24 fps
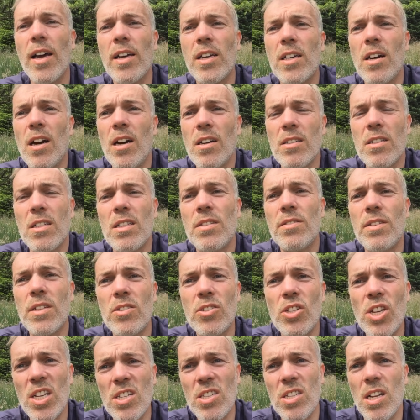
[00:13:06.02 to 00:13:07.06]
I got in the
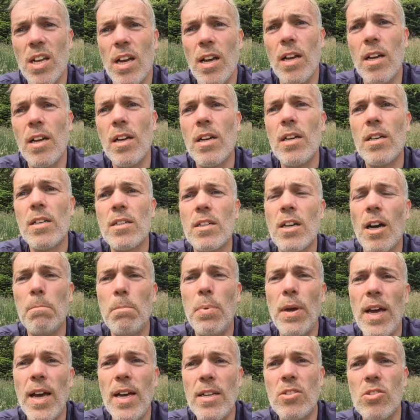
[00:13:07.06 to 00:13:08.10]
Tesla
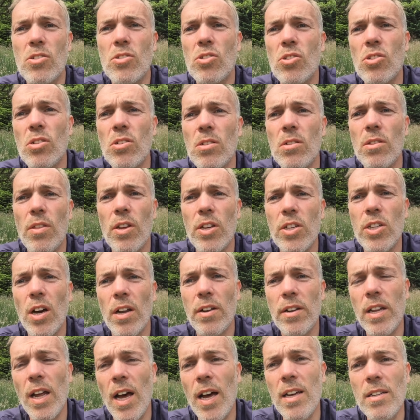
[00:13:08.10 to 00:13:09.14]
compared to the
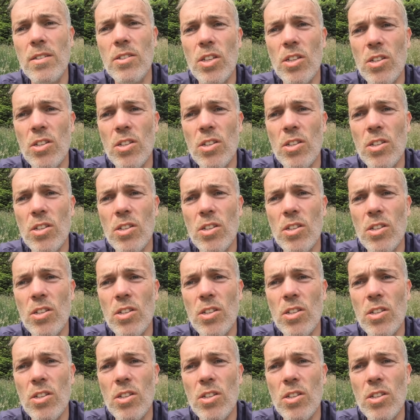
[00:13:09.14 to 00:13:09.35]
Hyundai